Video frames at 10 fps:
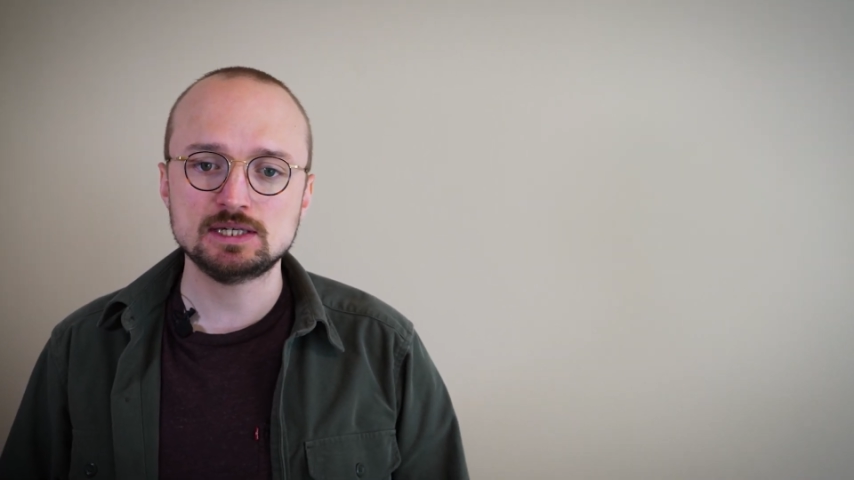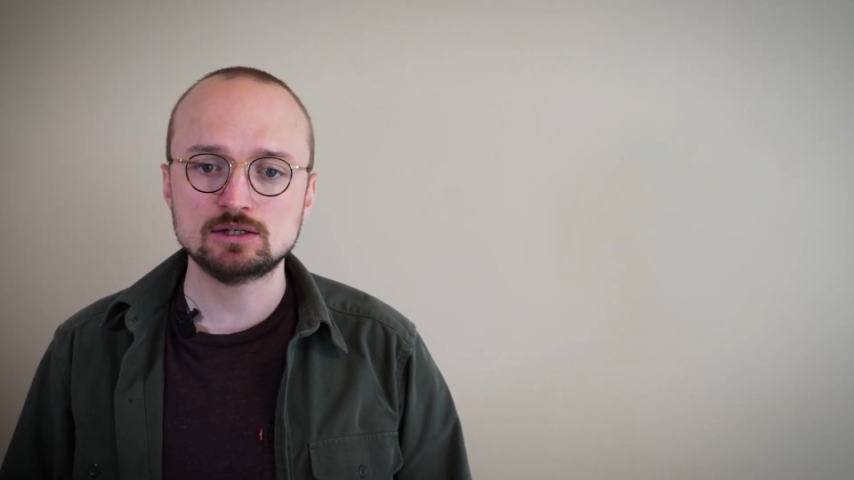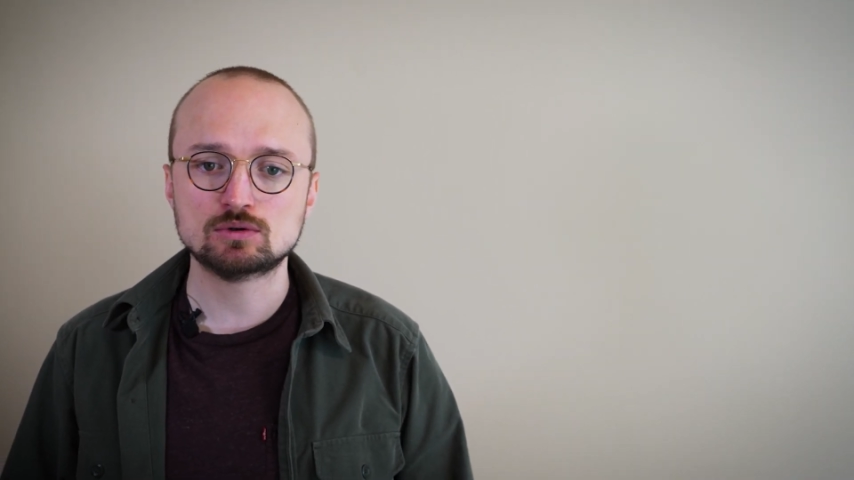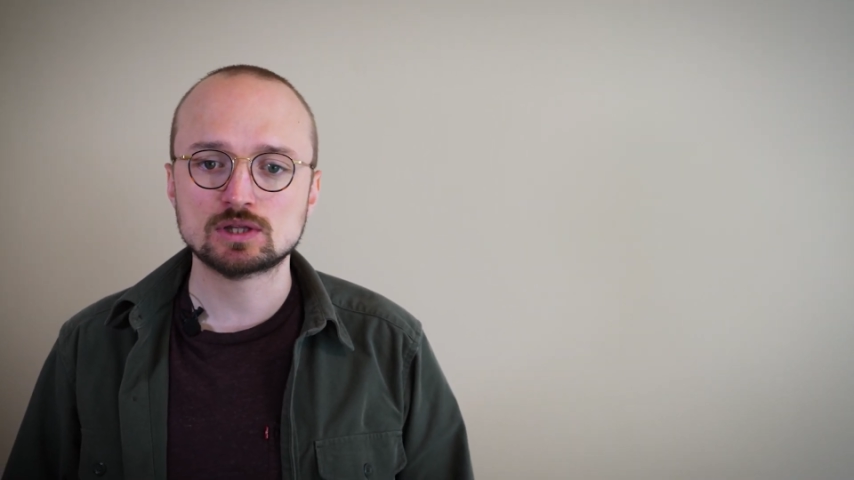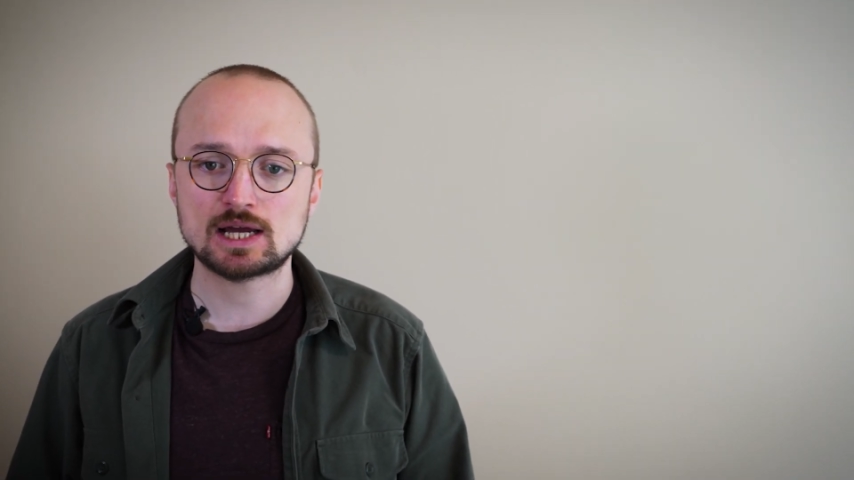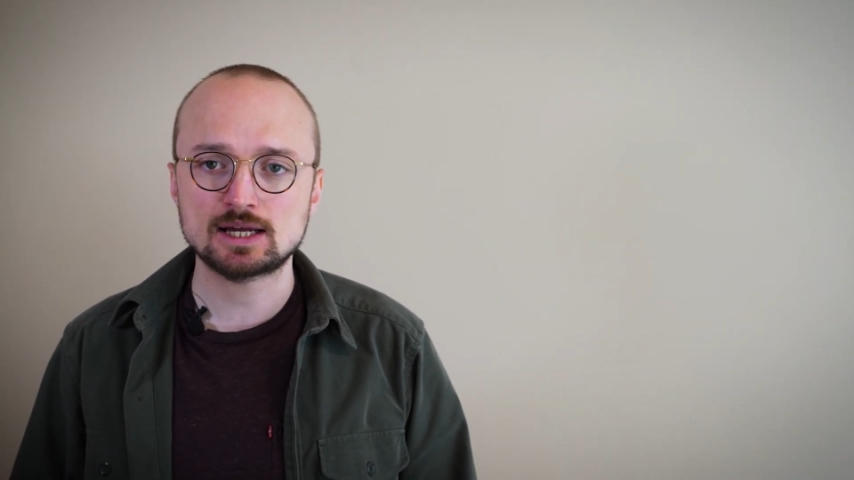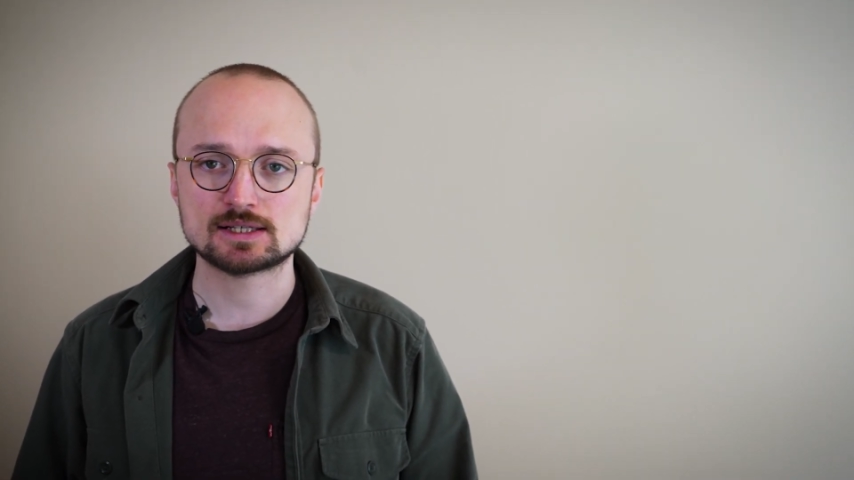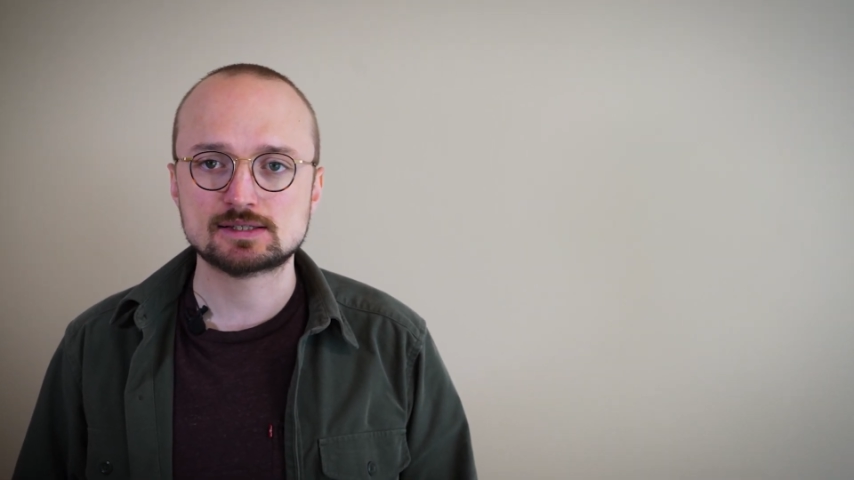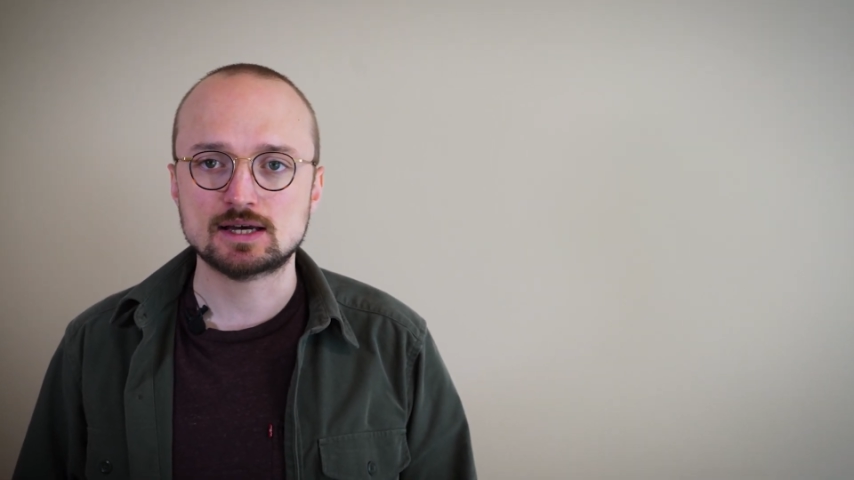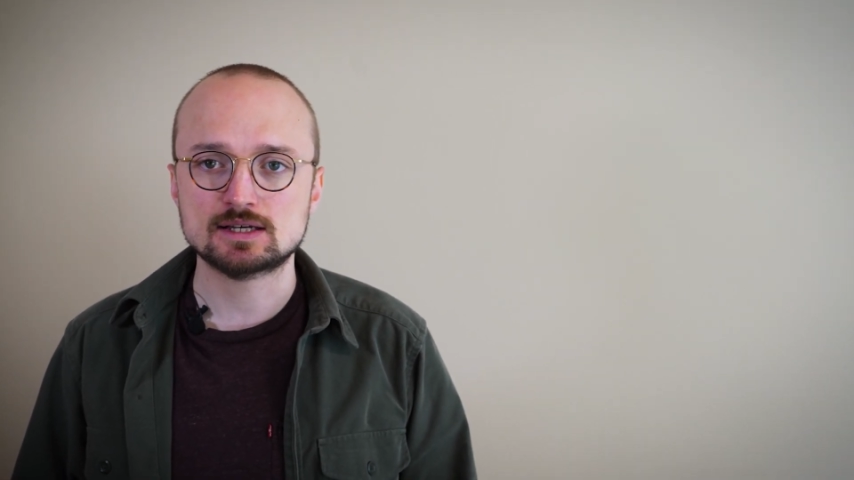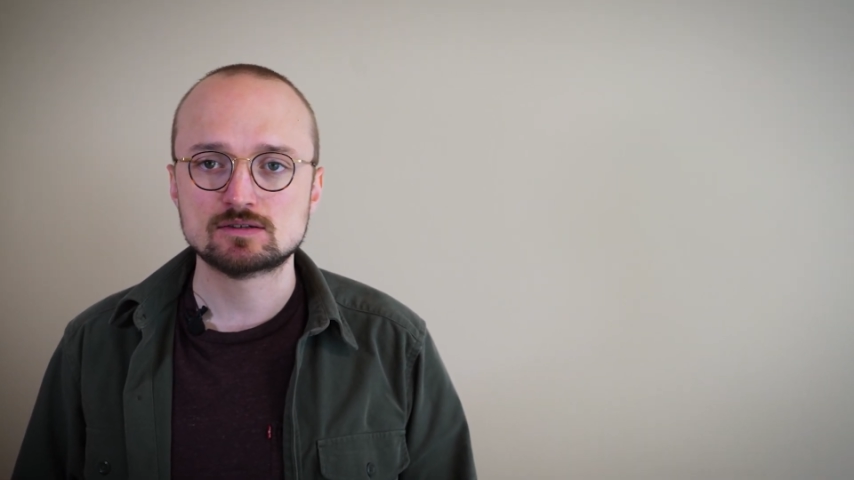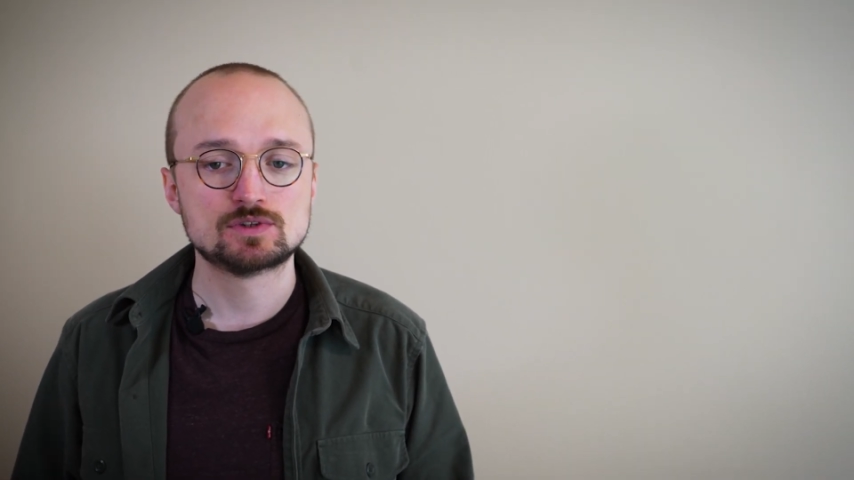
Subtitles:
equal access